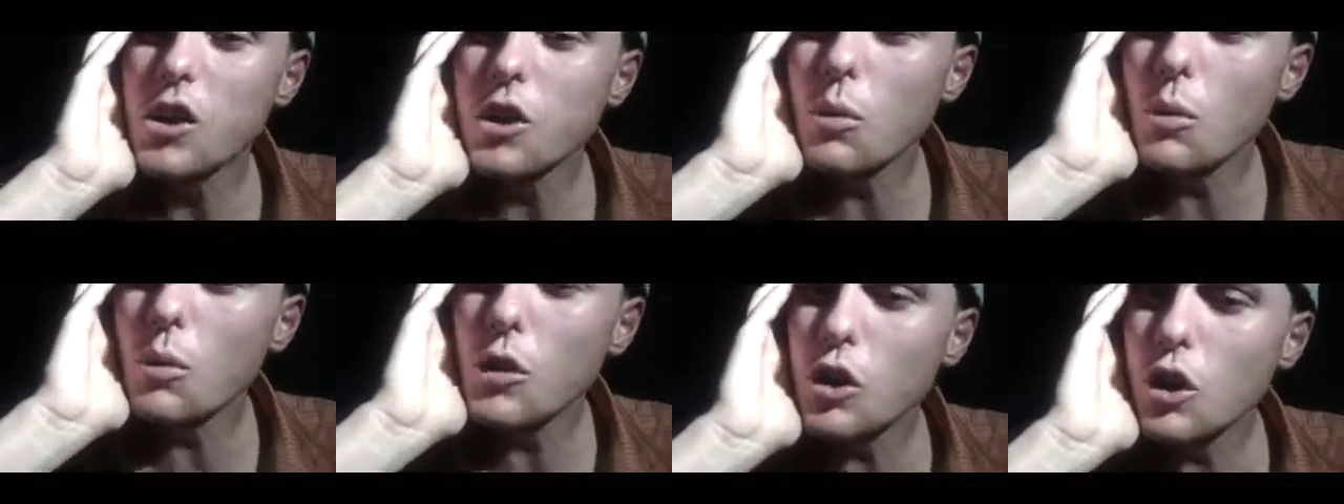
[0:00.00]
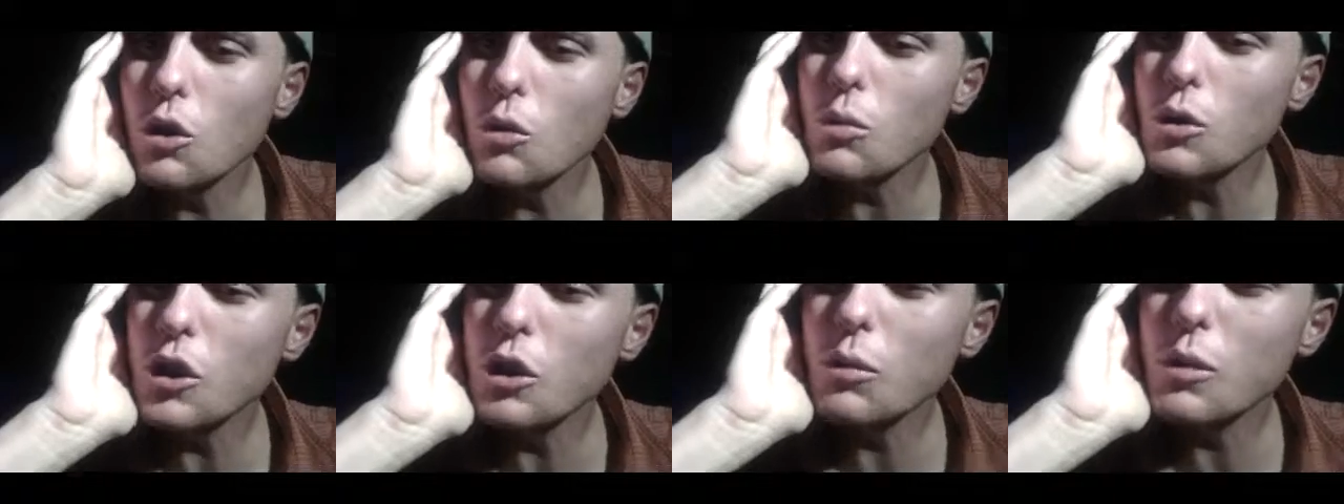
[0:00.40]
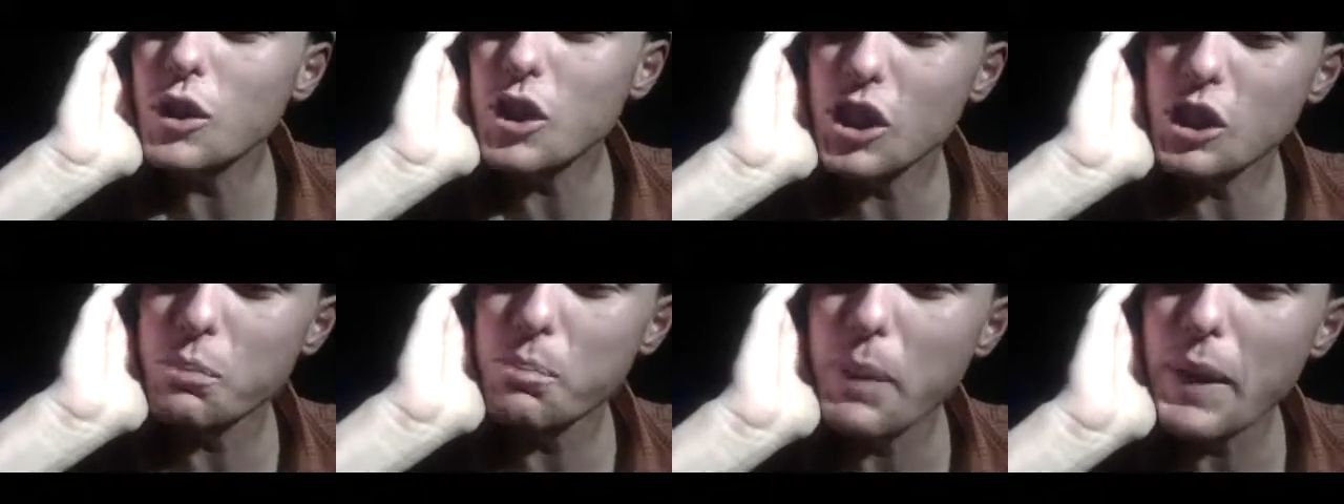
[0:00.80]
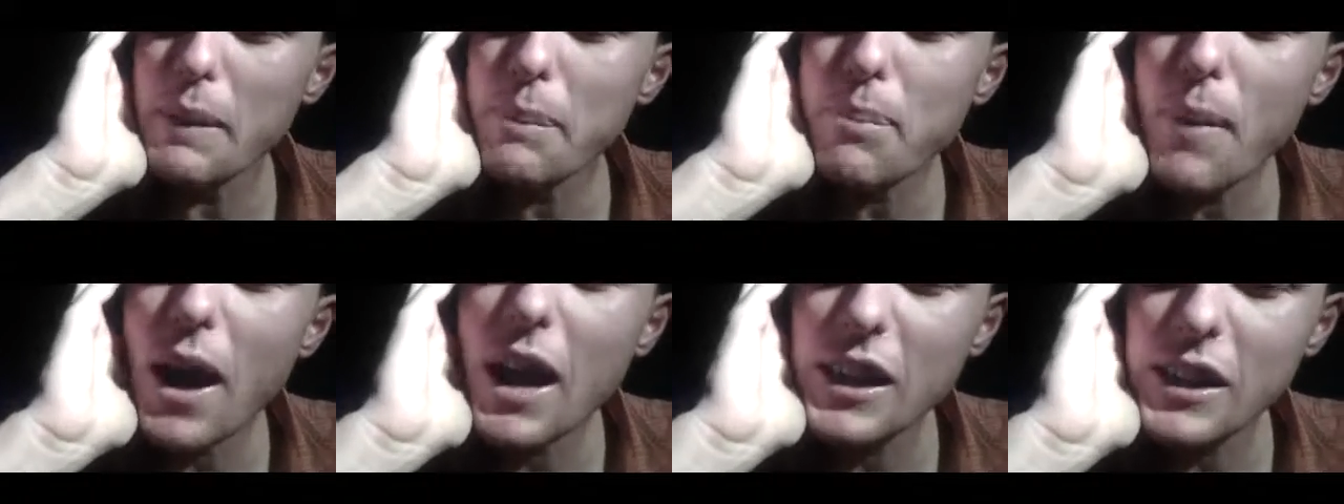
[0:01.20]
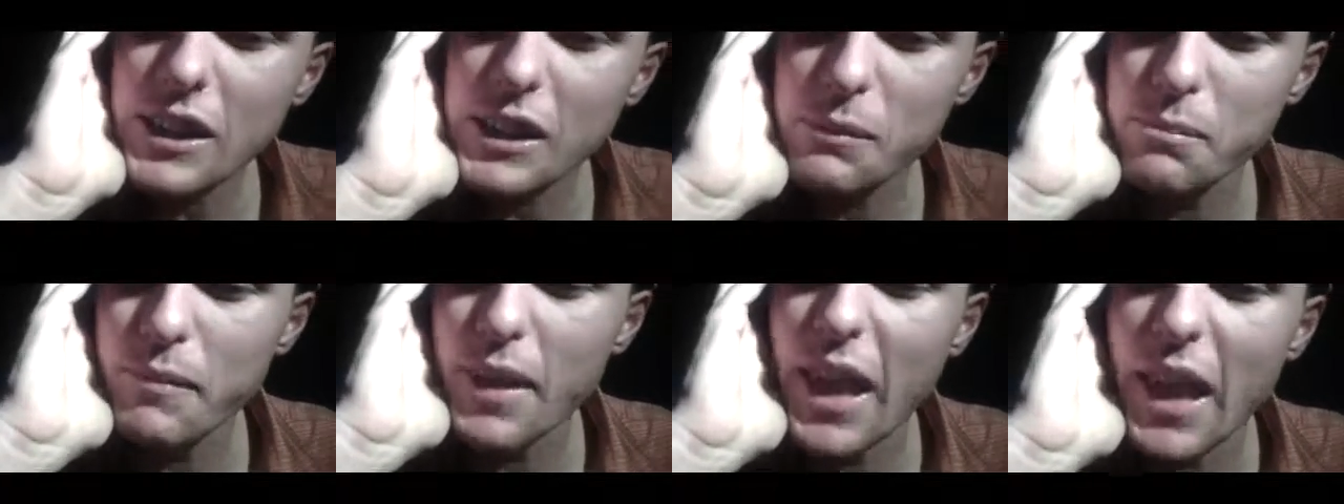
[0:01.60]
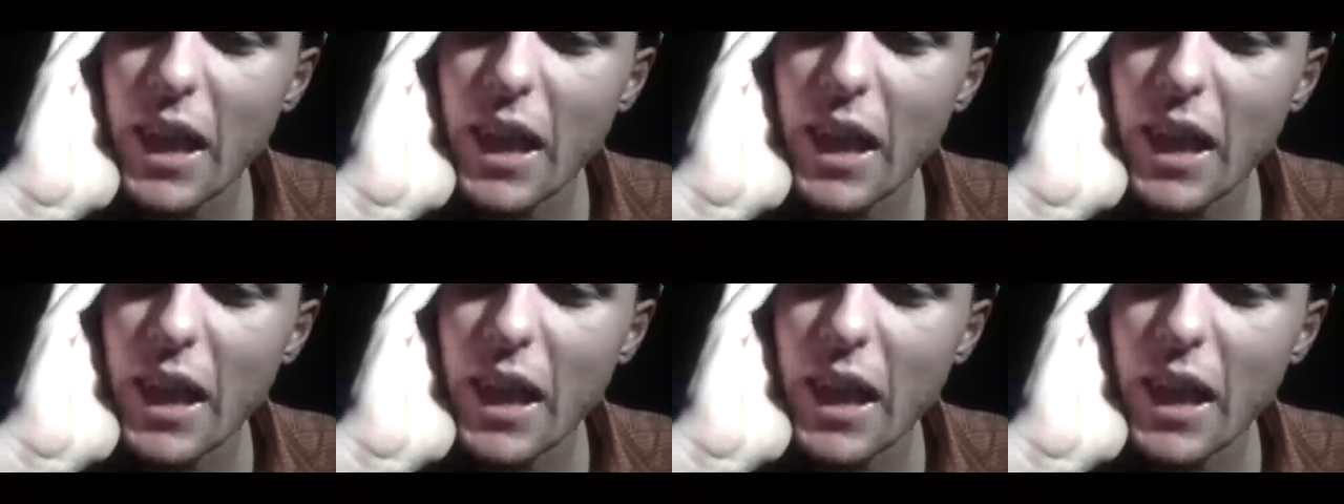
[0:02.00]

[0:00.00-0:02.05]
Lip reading: Be a man. You were just beatboxing, man.